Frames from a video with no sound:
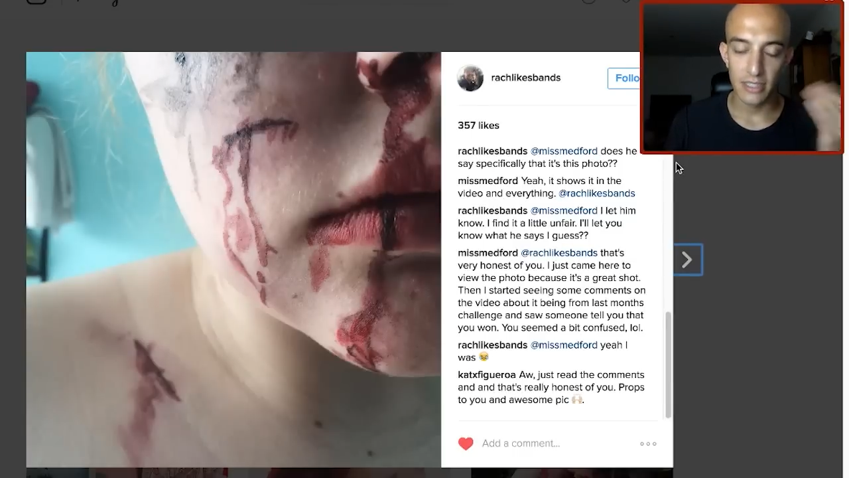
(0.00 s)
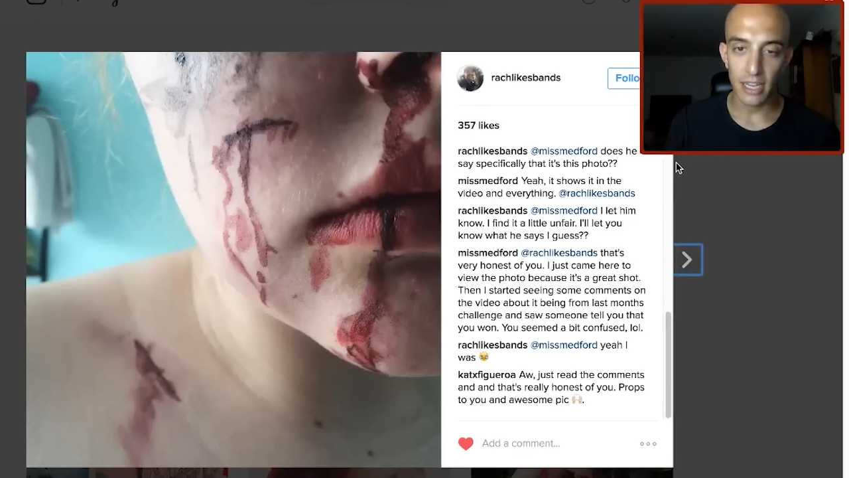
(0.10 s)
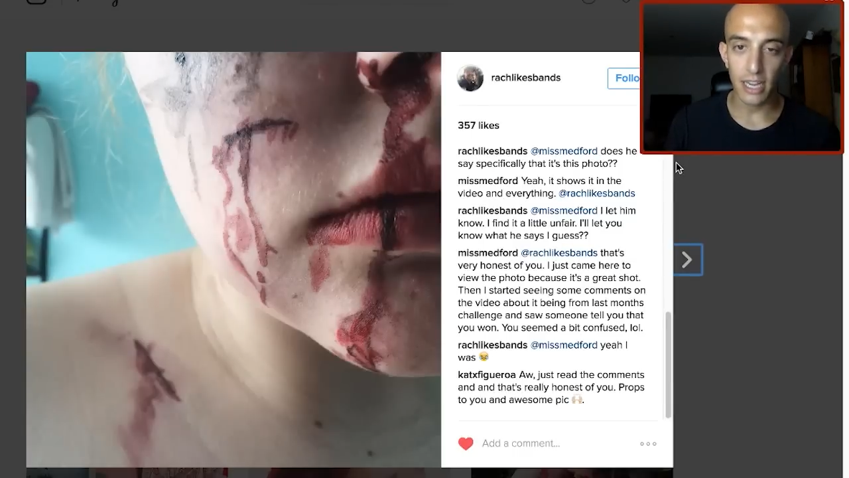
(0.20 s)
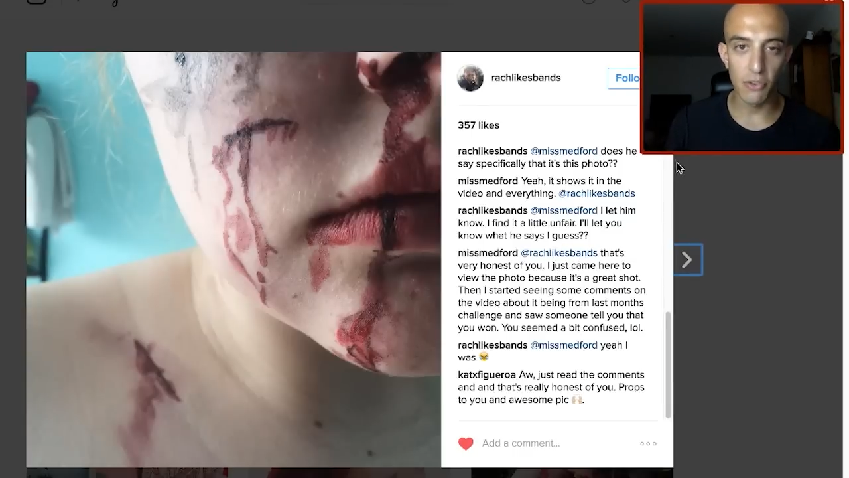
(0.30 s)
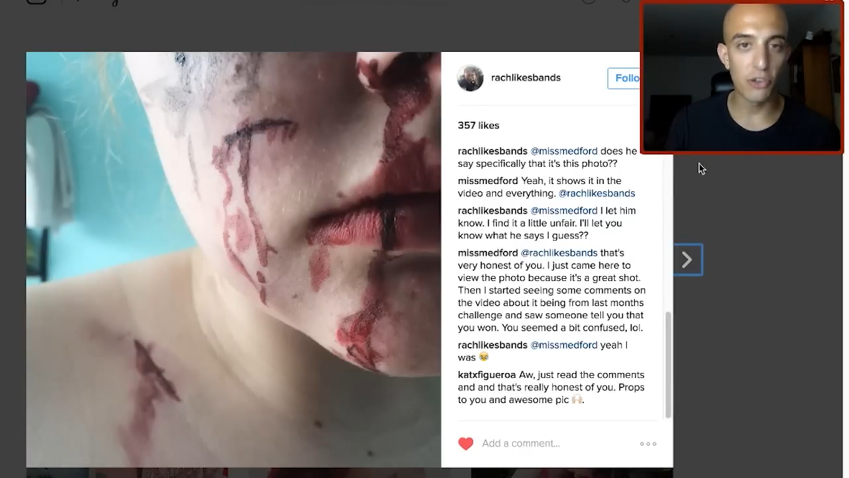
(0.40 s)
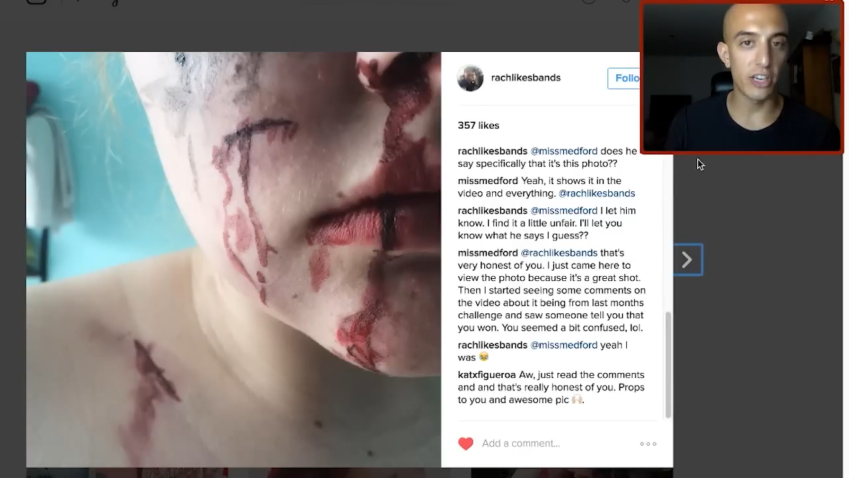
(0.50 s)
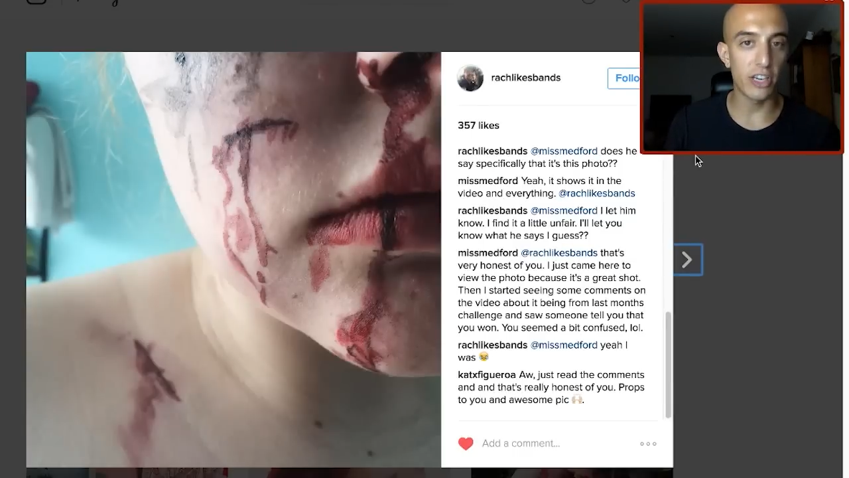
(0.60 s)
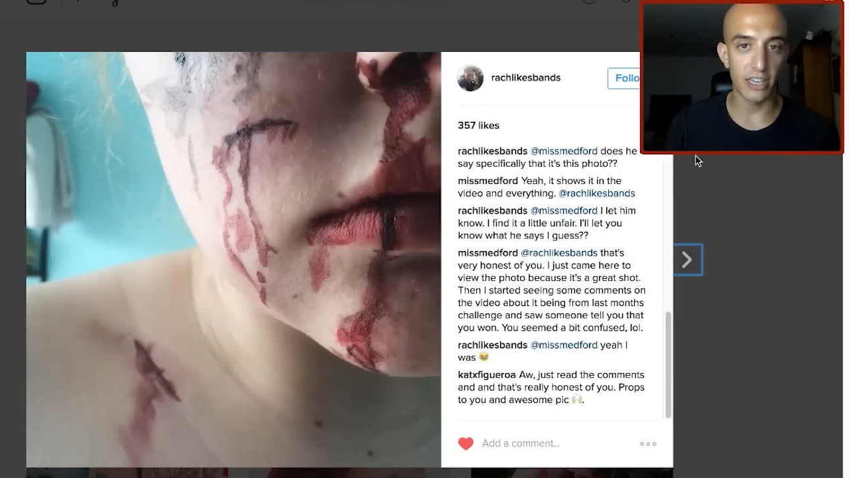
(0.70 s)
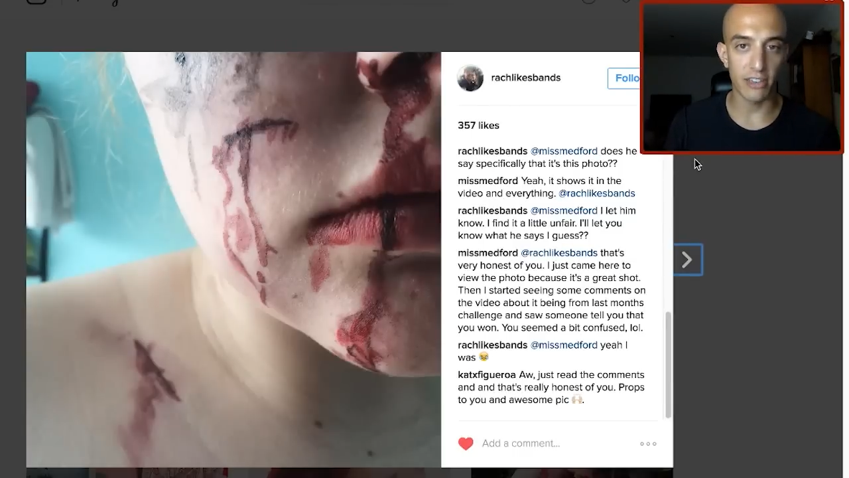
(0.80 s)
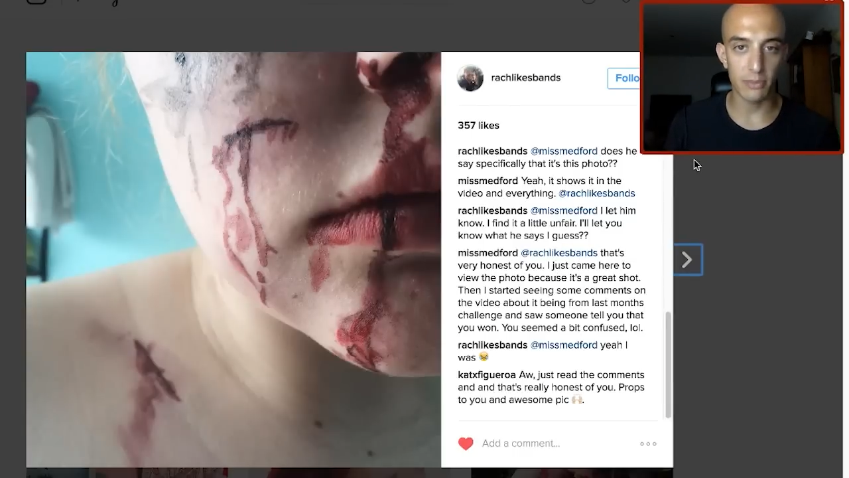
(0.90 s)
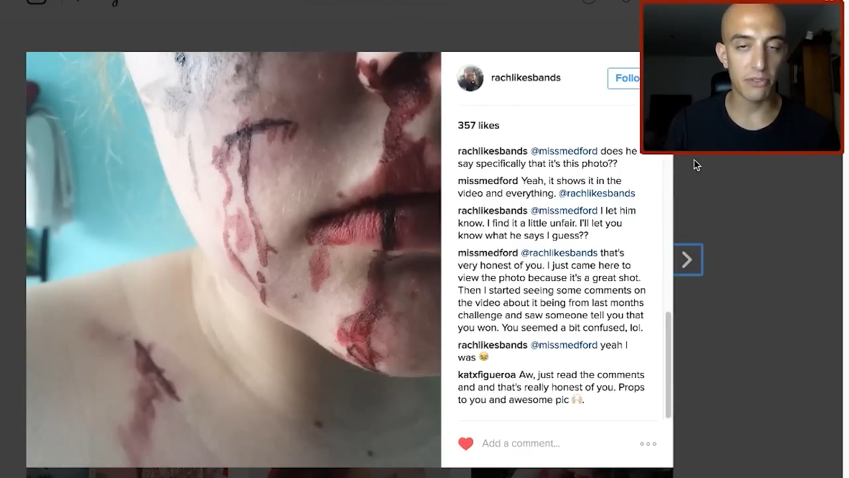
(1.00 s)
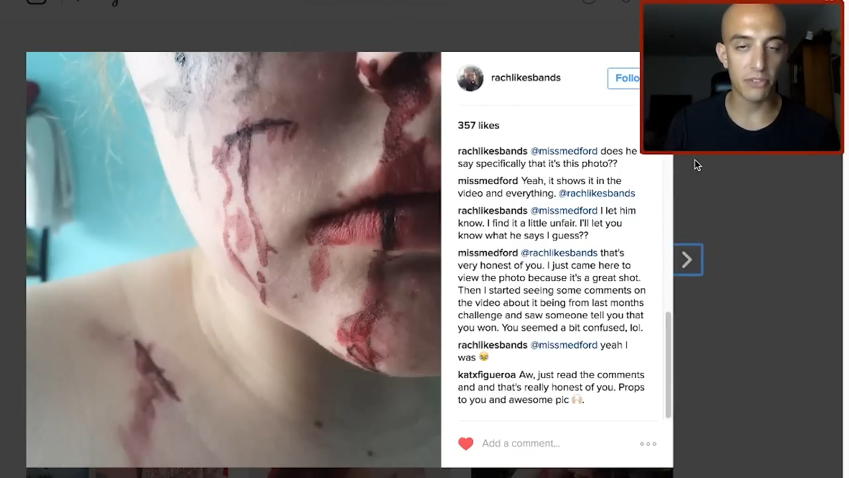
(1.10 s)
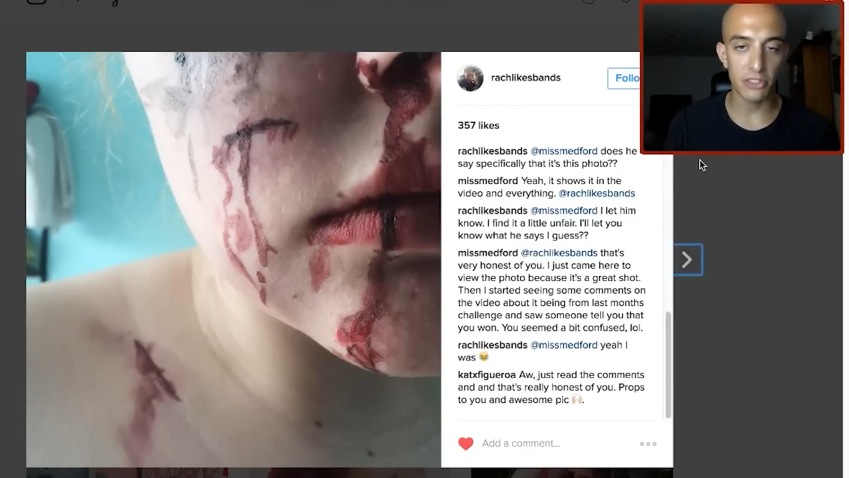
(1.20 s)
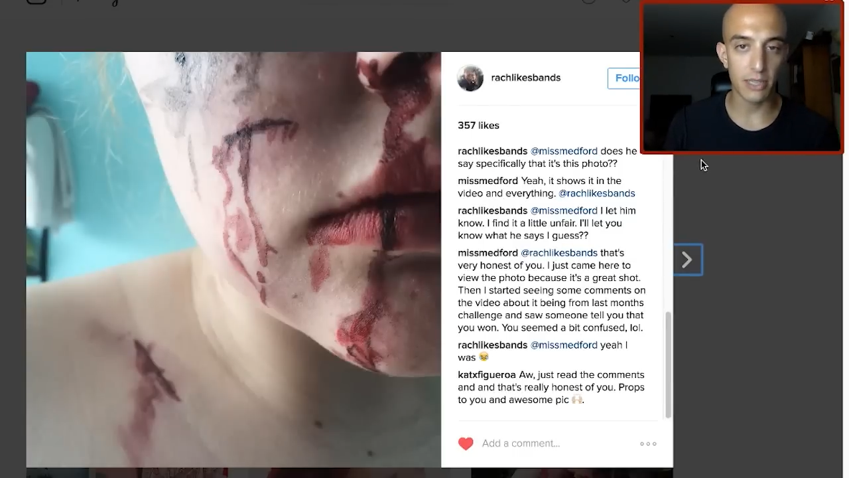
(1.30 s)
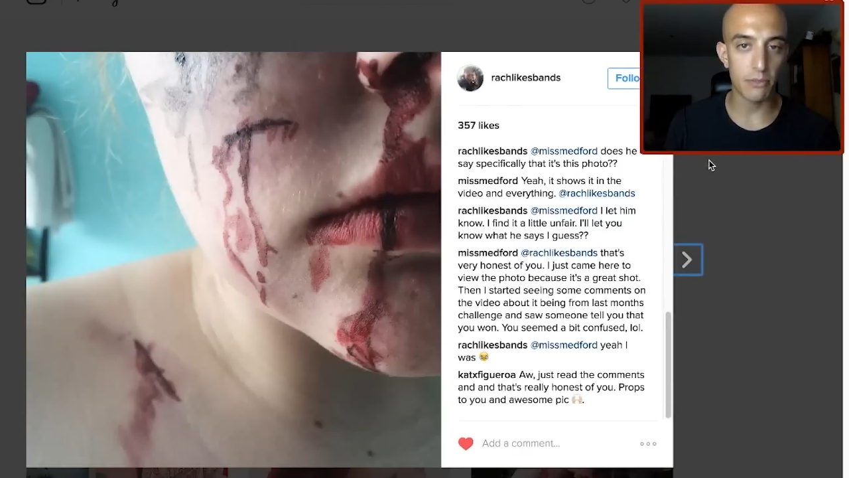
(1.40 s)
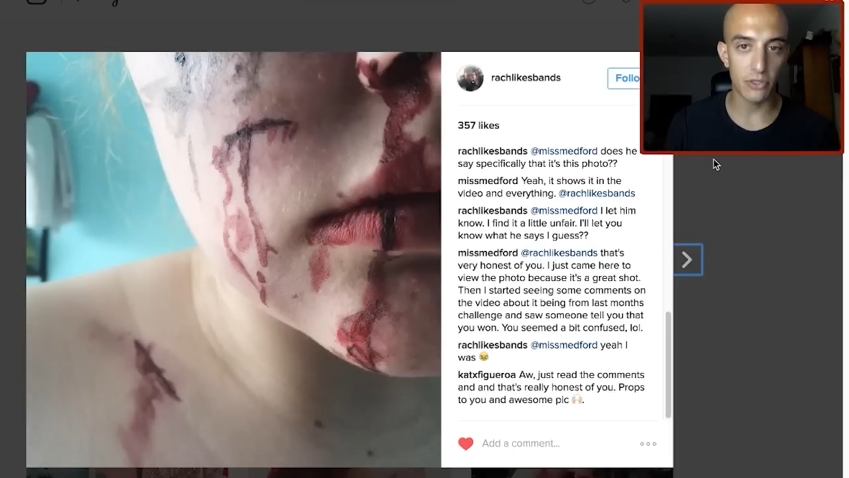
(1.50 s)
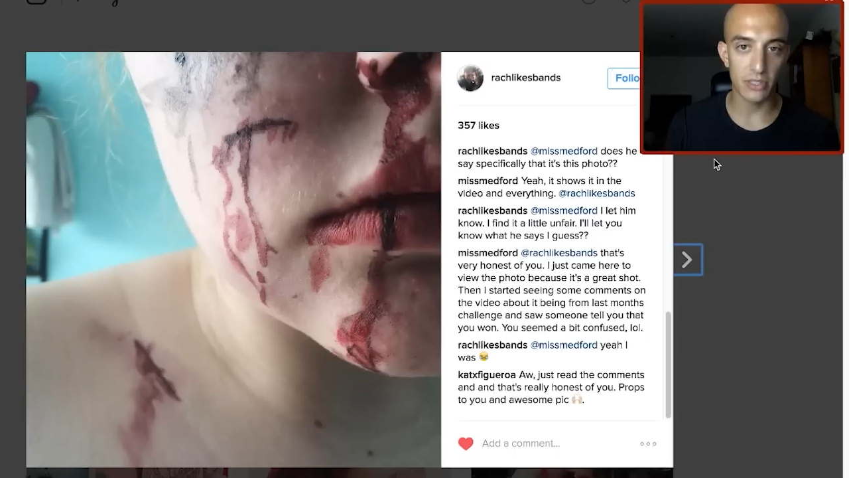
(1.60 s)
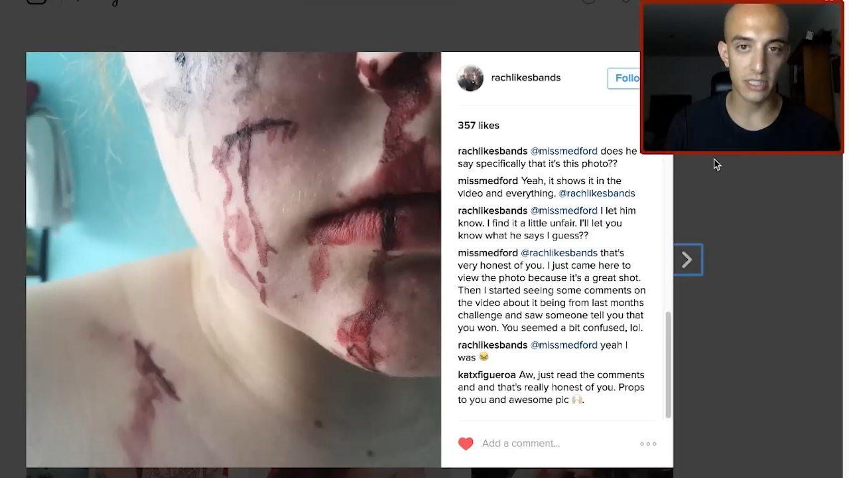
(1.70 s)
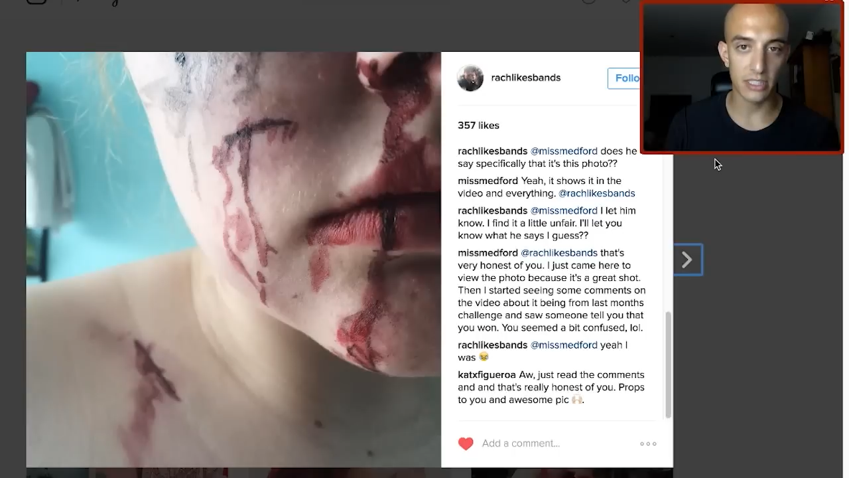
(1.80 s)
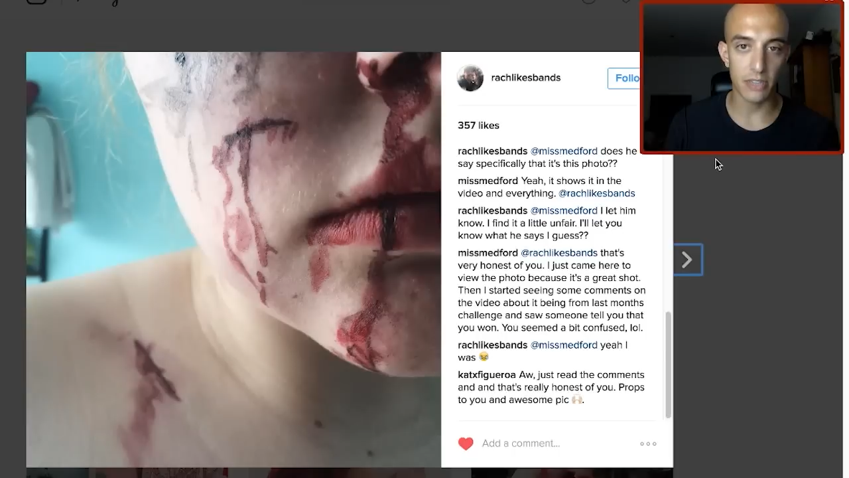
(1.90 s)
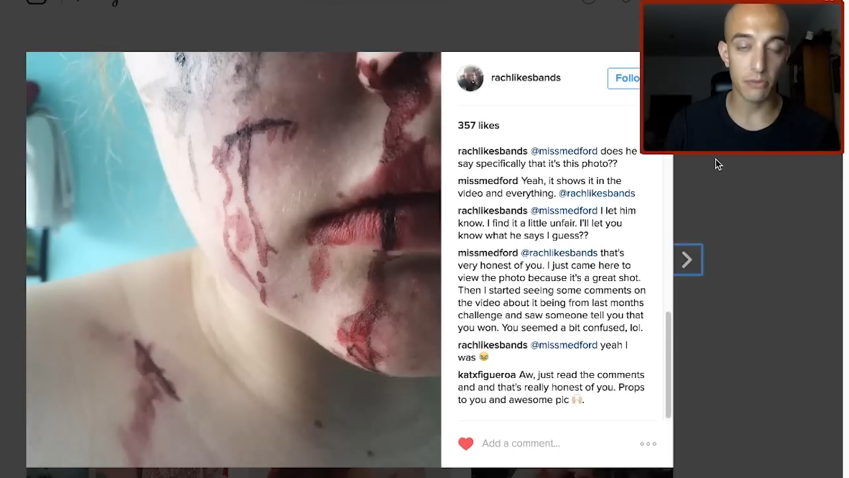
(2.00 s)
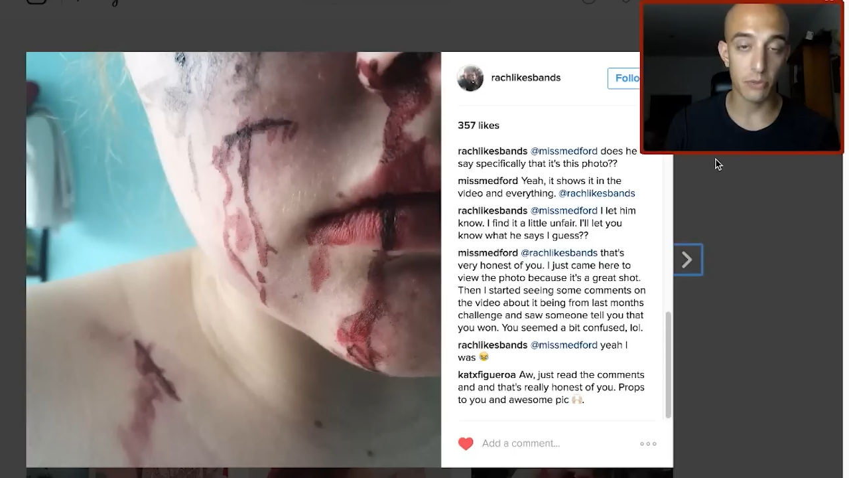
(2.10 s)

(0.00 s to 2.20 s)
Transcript: I'm learning here. It's my first time doing this stuff.